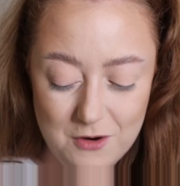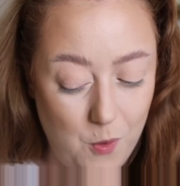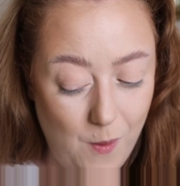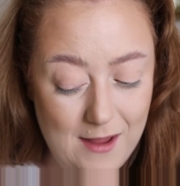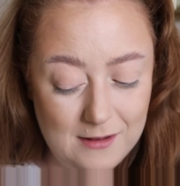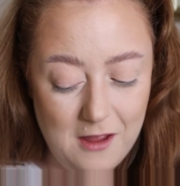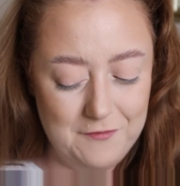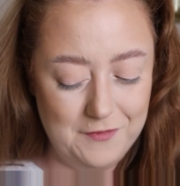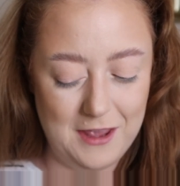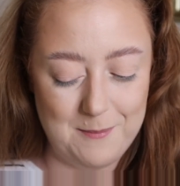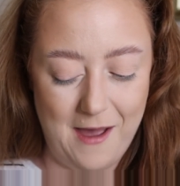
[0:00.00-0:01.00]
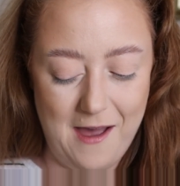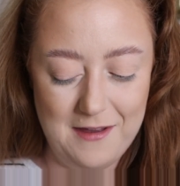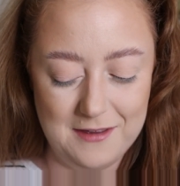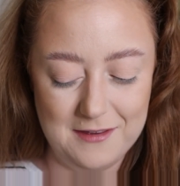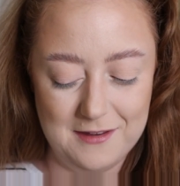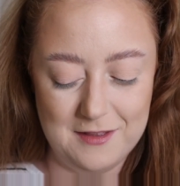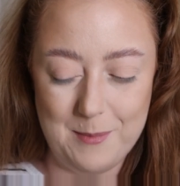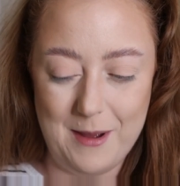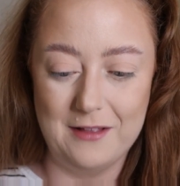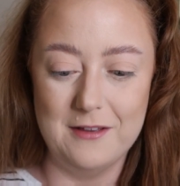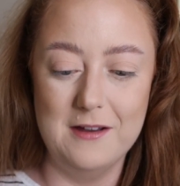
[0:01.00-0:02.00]
Quite a lot of kickback in the
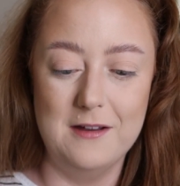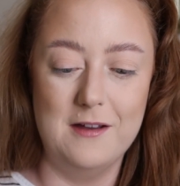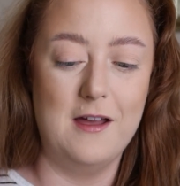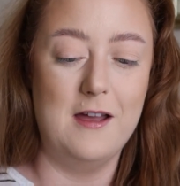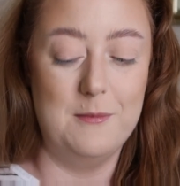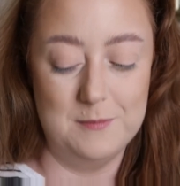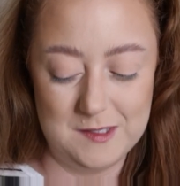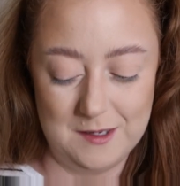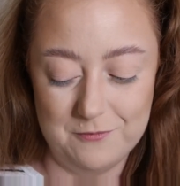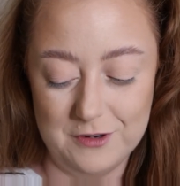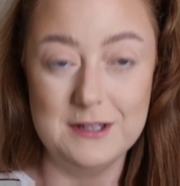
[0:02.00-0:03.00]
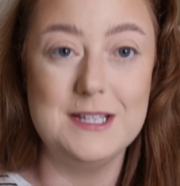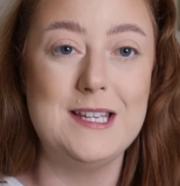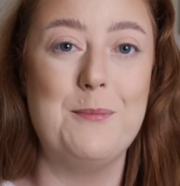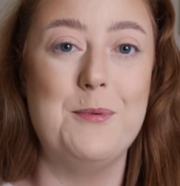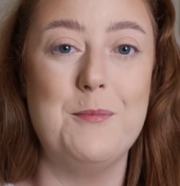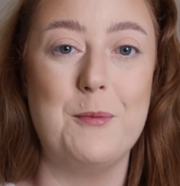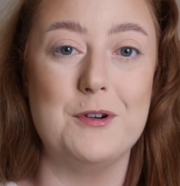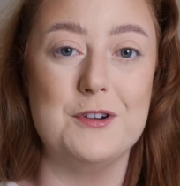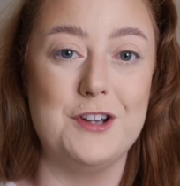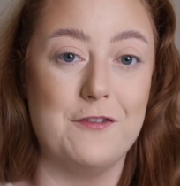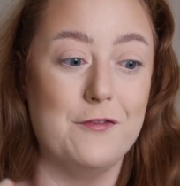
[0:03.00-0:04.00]
palette, so I'm really tapping my
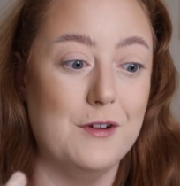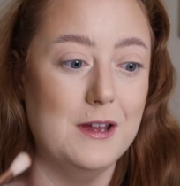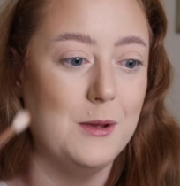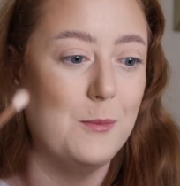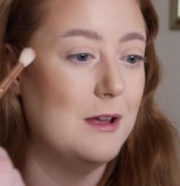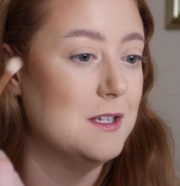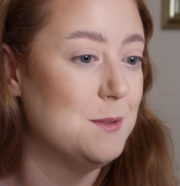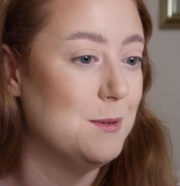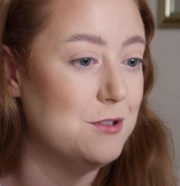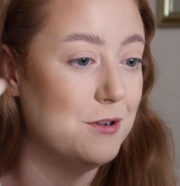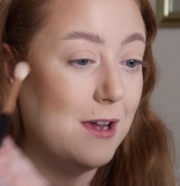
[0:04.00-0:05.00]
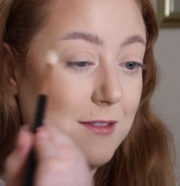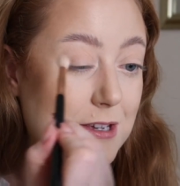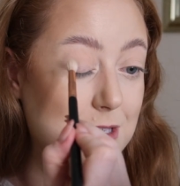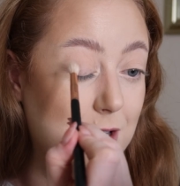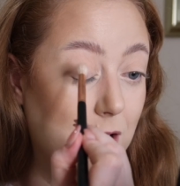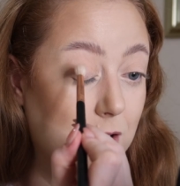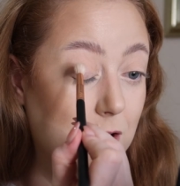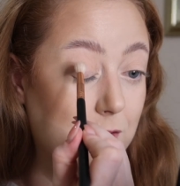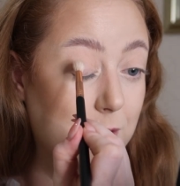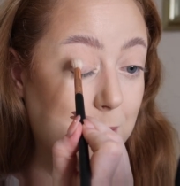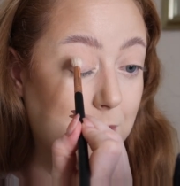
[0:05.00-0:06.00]
brush off really well so I don't get this all
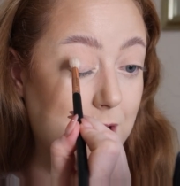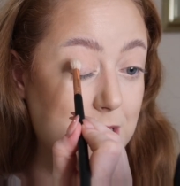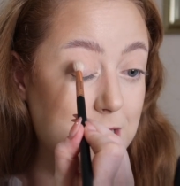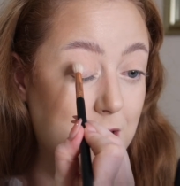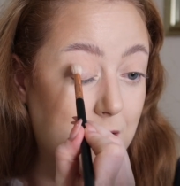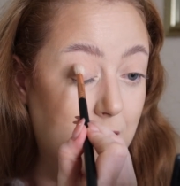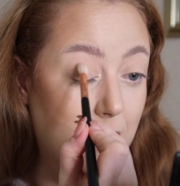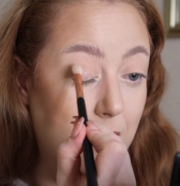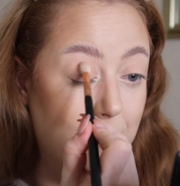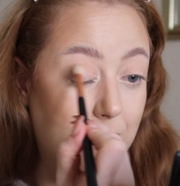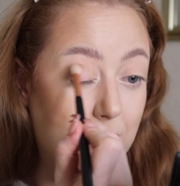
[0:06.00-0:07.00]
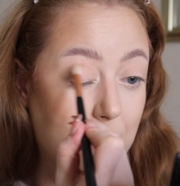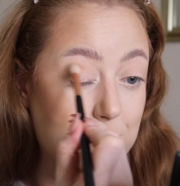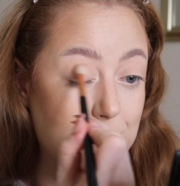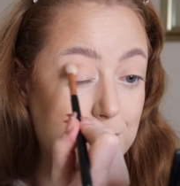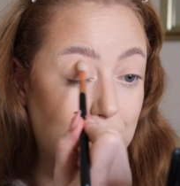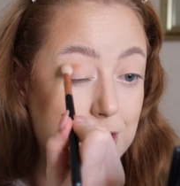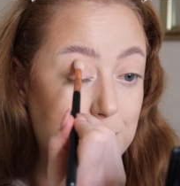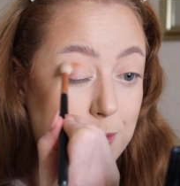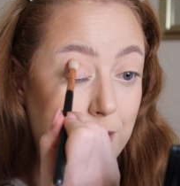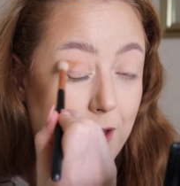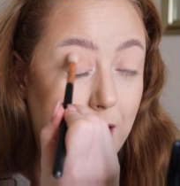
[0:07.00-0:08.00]
over the place. And then I'm just going to
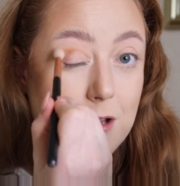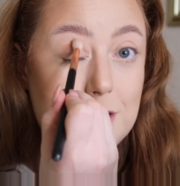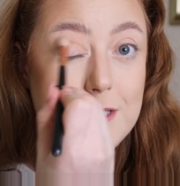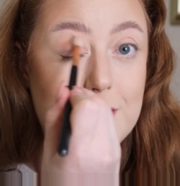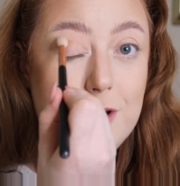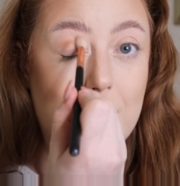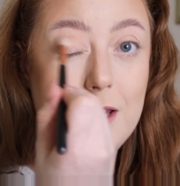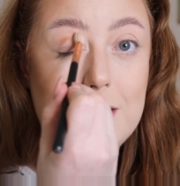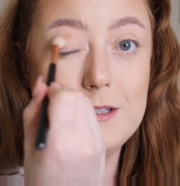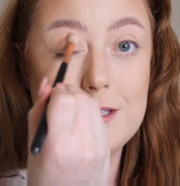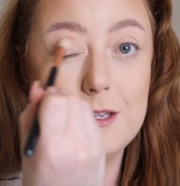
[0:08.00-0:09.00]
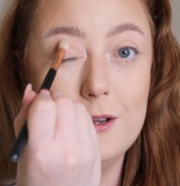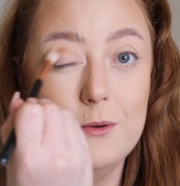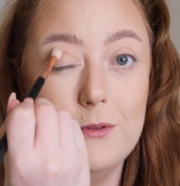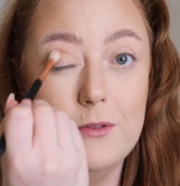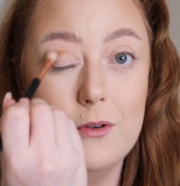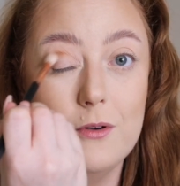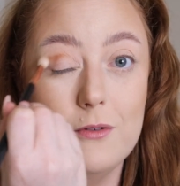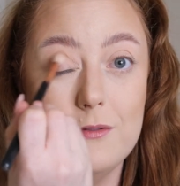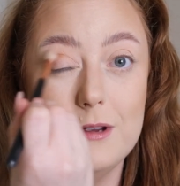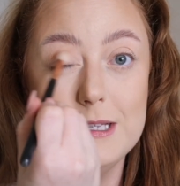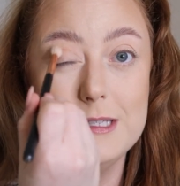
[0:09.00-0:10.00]
put that straight into the
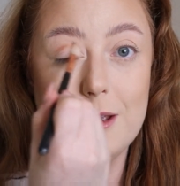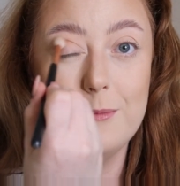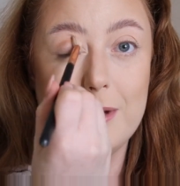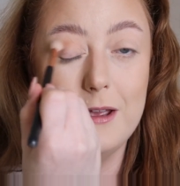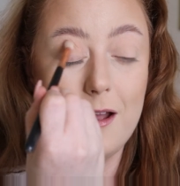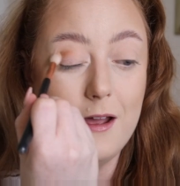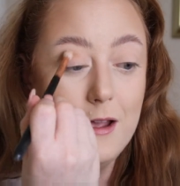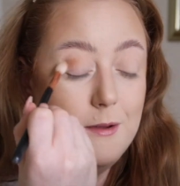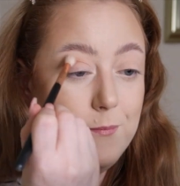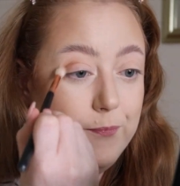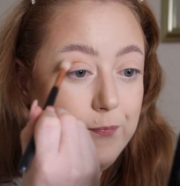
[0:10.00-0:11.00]
crease on my eye.